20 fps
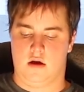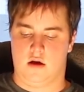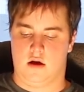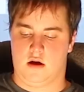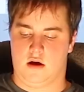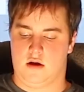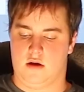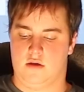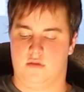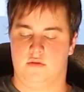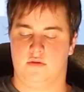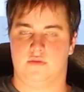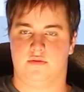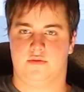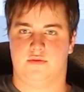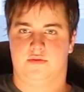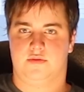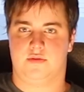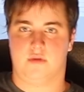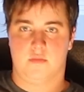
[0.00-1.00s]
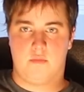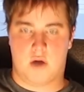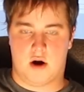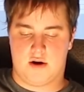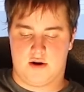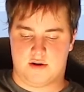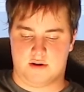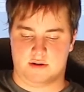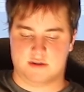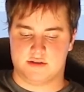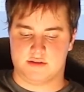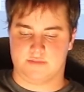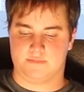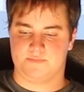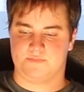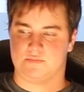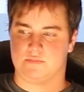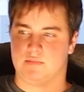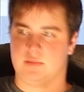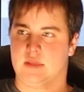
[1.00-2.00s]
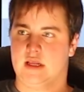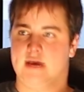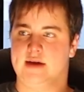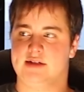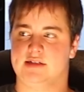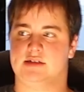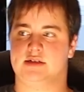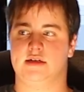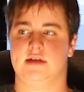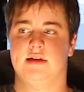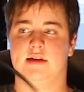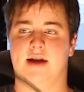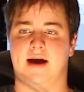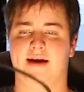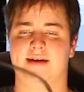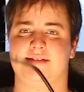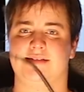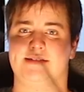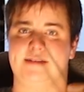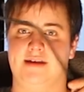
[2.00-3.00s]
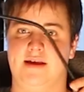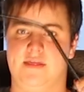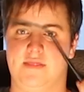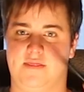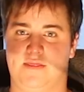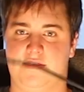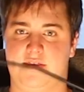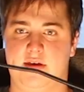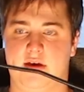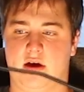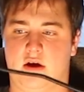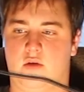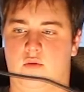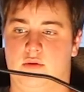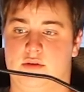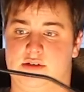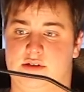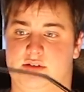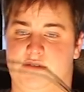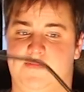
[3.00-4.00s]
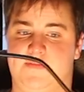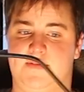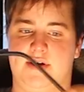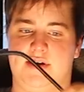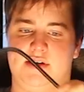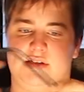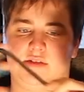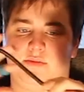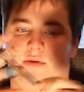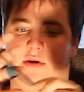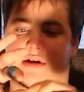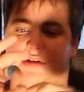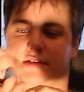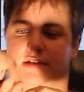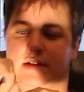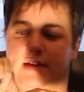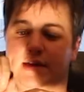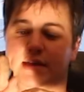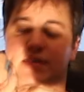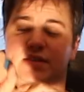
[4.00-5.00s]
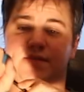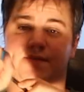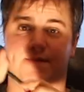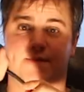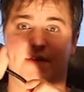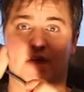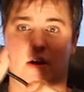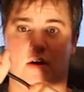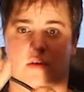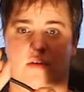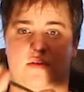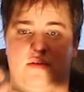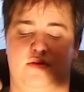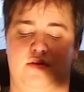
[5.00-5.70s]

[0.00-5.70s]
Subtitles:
their monitors. It's nice and thick, which is very surprising. It's very